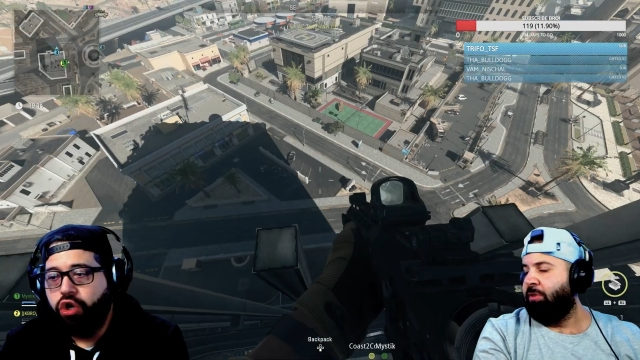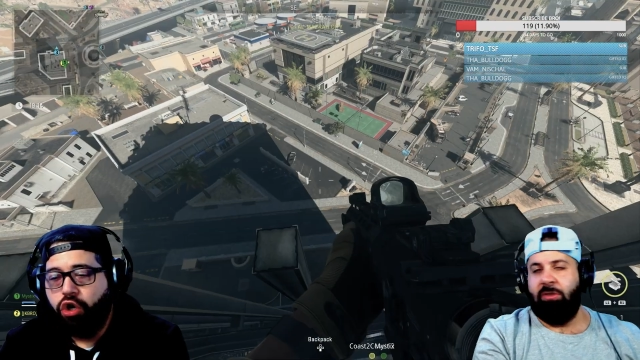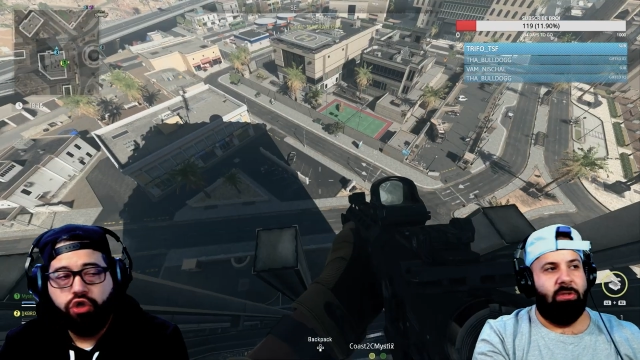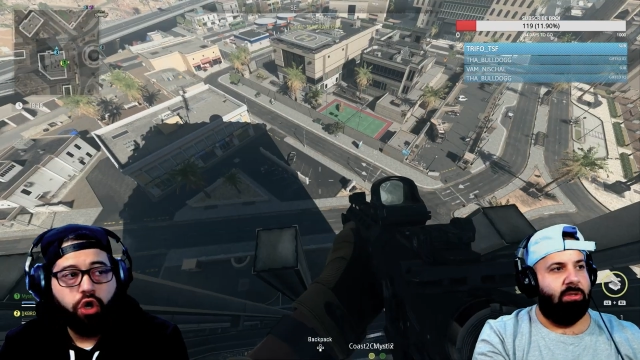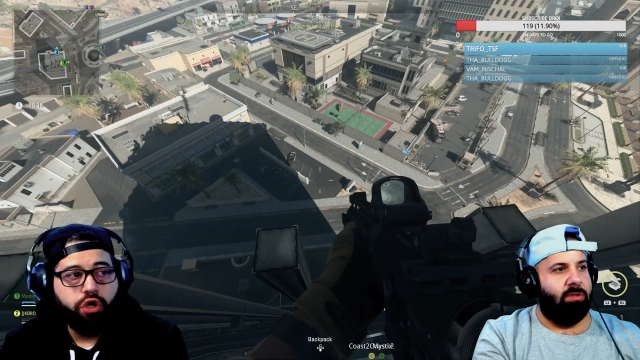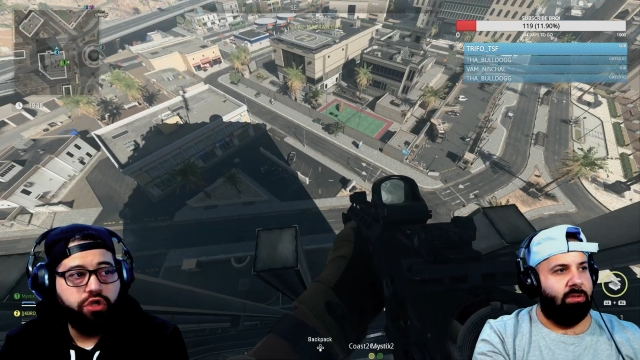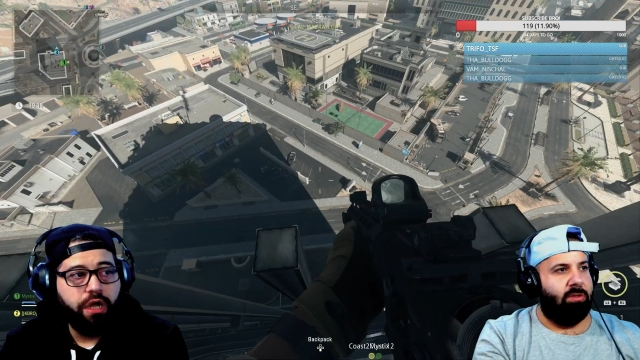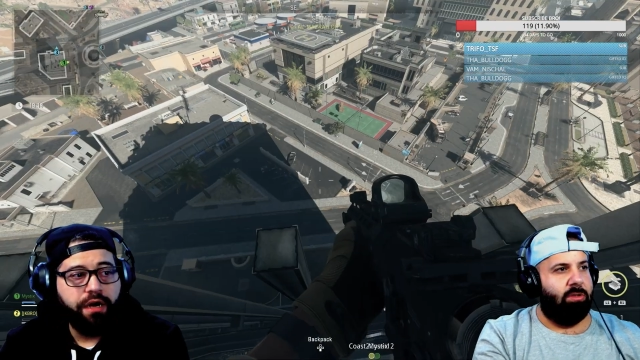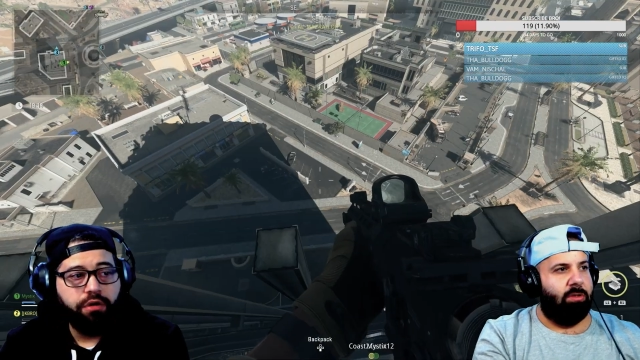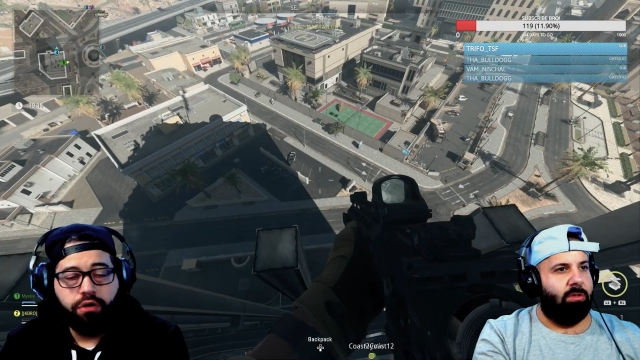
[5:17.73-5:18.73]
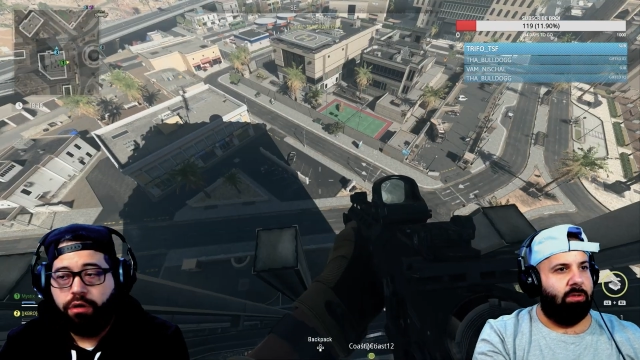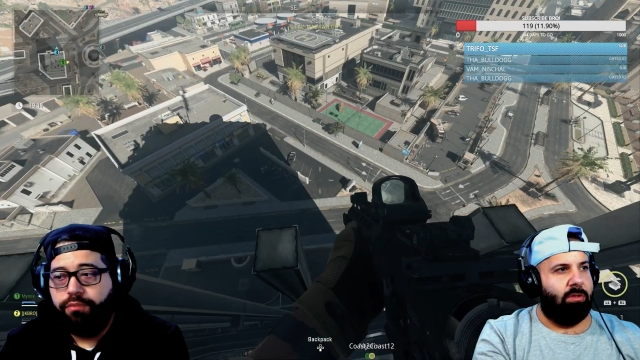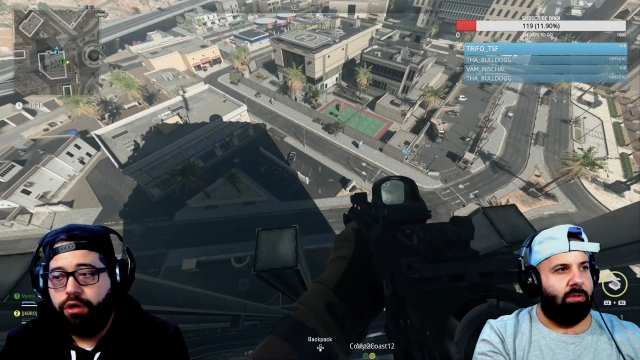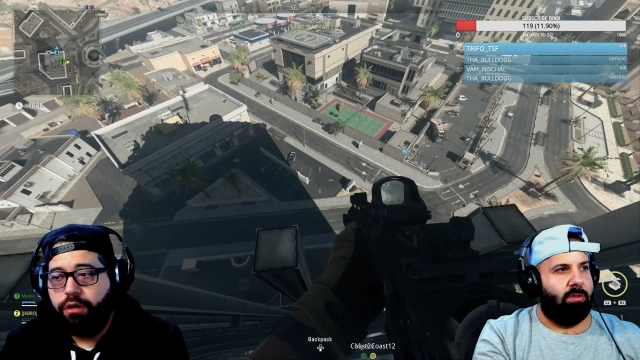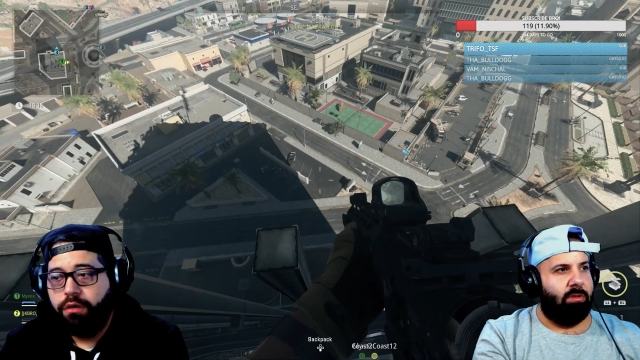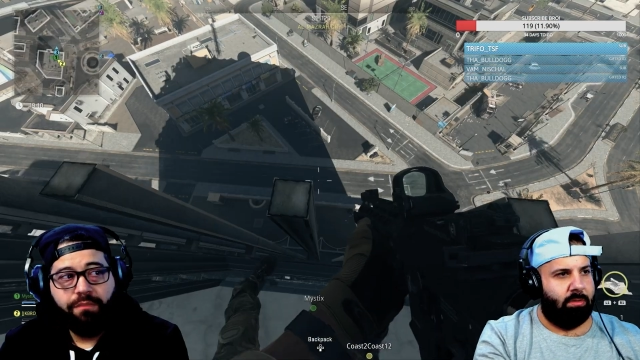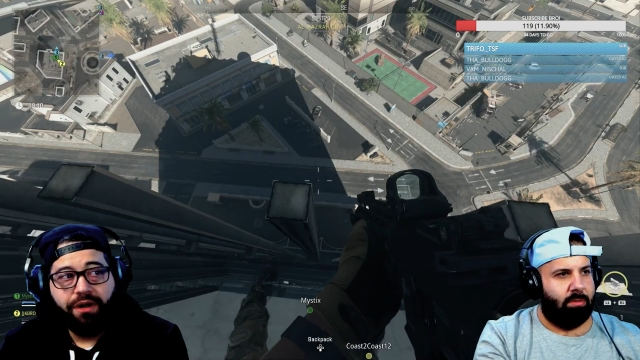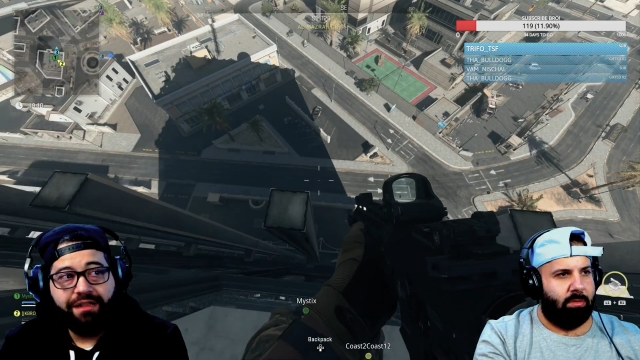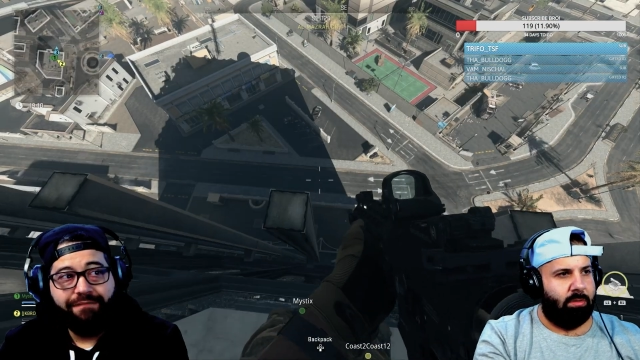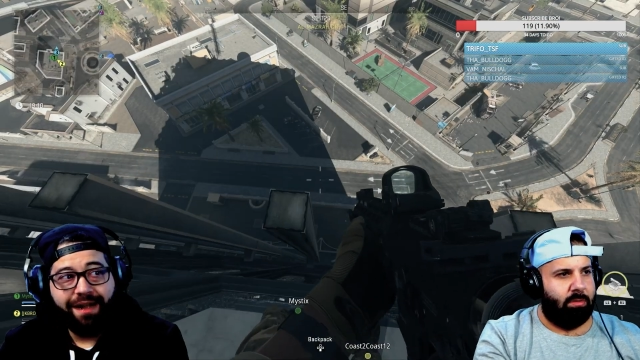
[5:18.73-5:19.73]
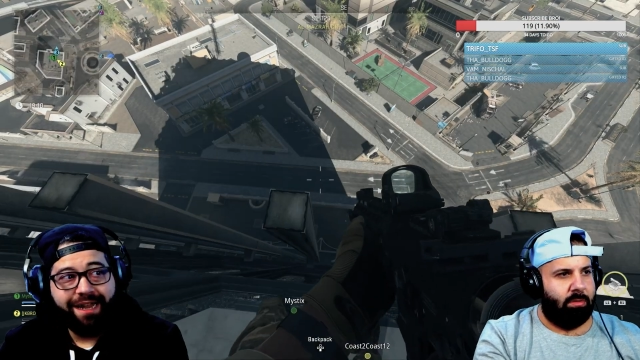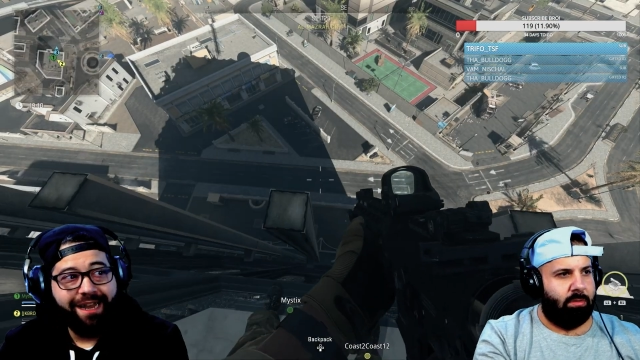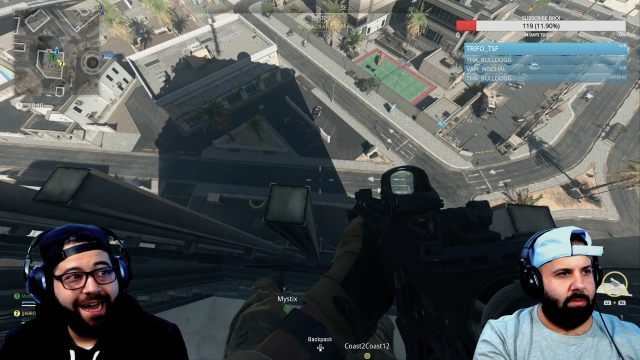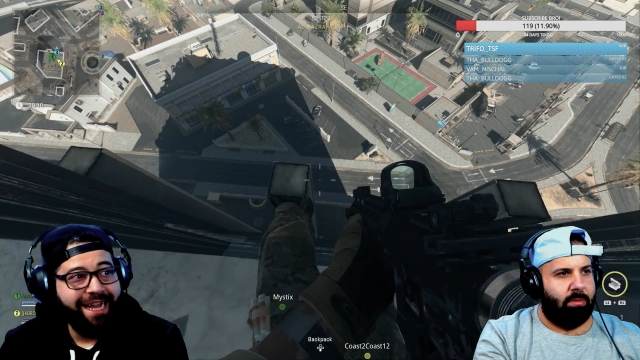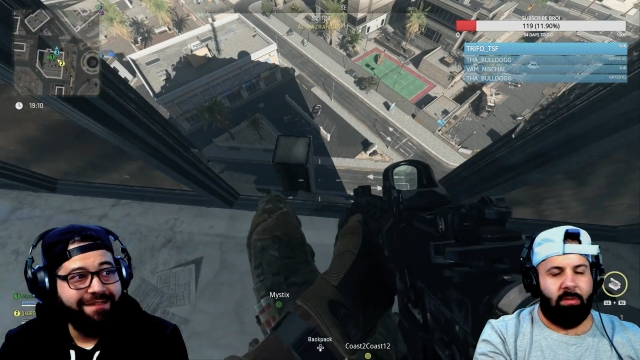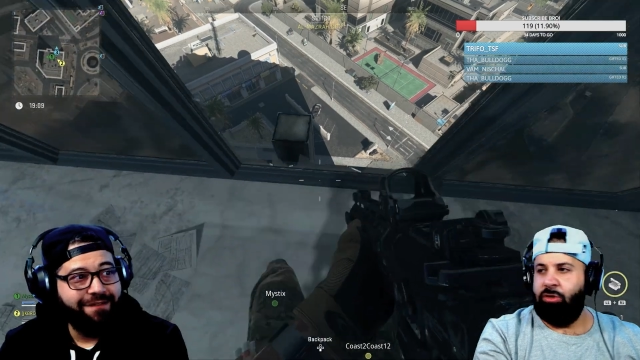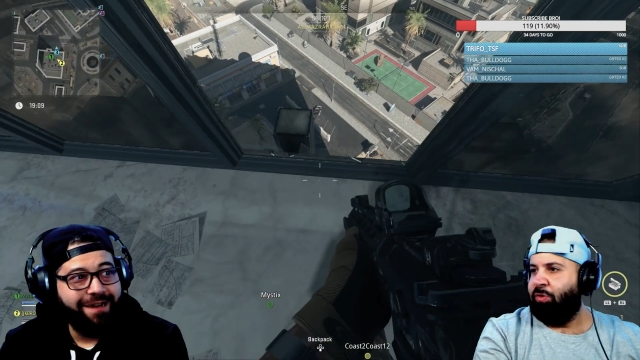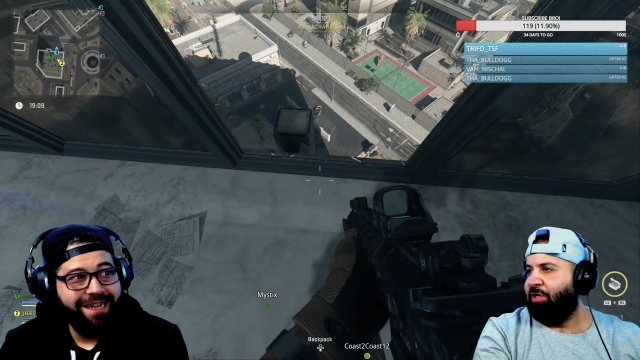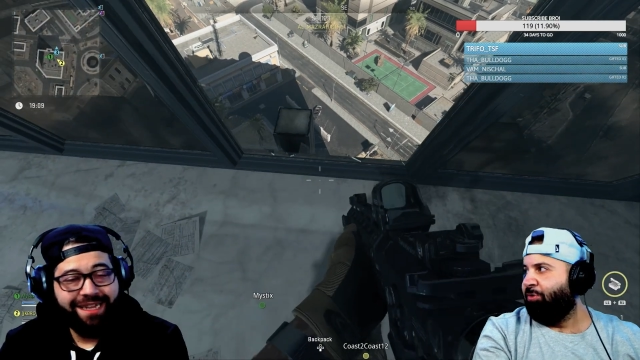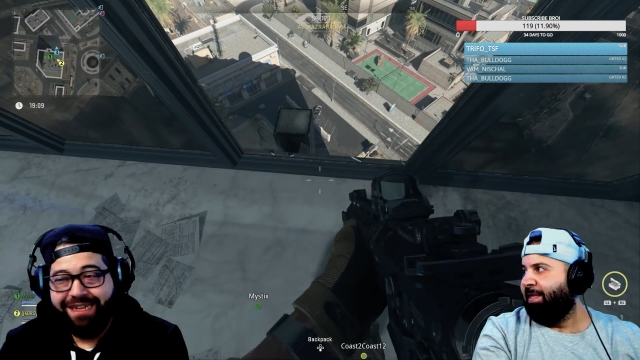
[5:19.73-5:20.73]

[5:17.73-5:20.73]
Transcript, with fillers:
Speaker 1: don't, don't. I don't know, bro. Bro, it's f***ing high, though. Do I do